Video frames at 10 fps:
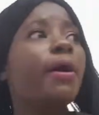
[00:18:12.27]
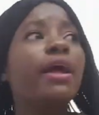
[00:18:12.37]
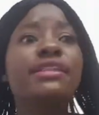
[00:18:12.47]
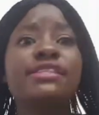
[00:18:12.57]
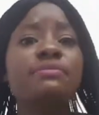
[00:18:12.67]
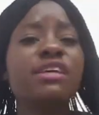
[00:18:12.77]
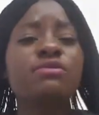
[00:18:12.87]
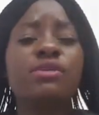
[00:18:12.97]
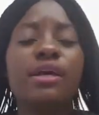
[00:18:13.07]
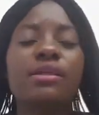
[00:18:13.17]
And
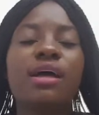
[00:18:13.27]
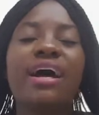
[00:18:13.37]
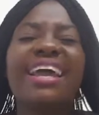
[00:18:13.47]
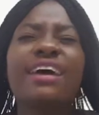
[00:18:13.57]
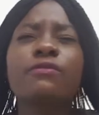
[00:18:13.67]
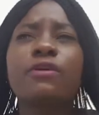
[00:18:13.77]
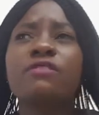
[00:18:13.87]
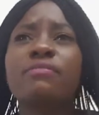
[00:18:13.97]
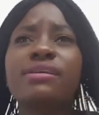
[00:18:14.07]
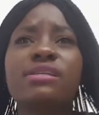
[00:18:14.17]
sometimes you're like, no, I can't
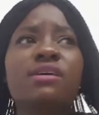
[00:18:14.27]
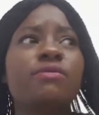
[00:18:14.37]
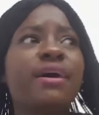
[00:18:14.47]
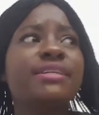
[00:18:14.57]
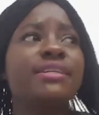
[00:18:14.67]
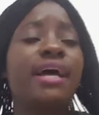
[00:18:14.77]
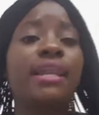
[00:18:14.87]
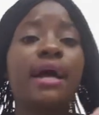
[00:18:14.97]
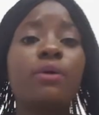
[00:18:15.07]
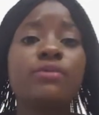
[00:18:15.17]
forgive myself. Why did I
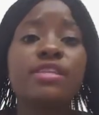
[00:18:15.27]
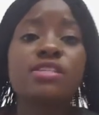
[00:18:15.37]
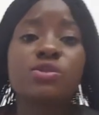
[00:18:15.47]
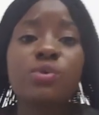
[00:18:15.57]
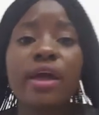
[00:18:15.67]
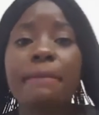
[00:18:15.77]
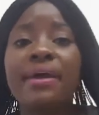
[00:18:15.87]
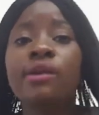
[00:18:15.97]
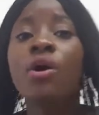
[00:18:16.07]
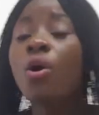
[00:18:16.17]
allow this to
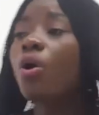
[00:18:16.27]
happen?